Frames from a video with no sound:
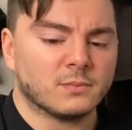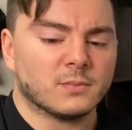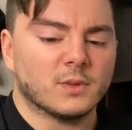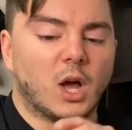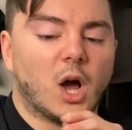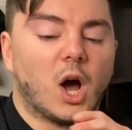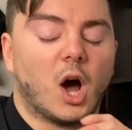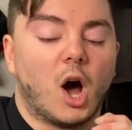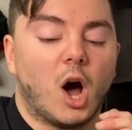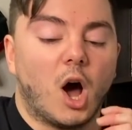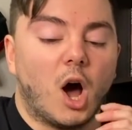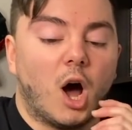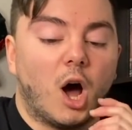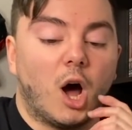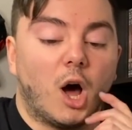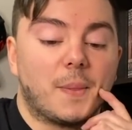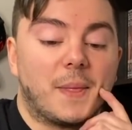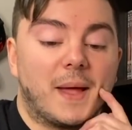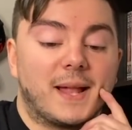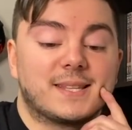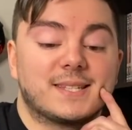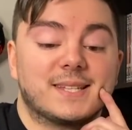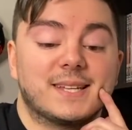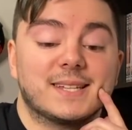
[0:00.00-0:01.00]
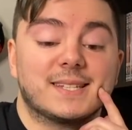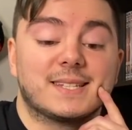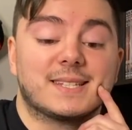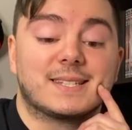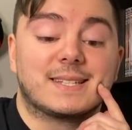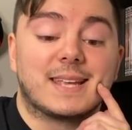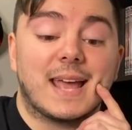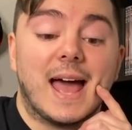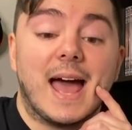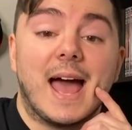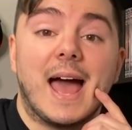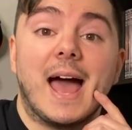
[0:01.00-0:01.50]
Oh, that's his
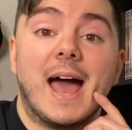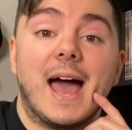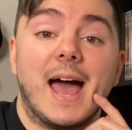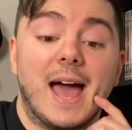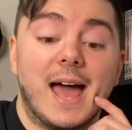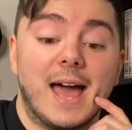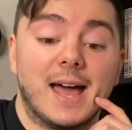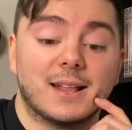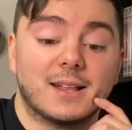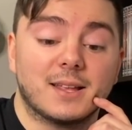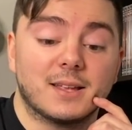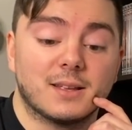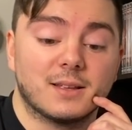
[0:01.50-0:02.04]
dad.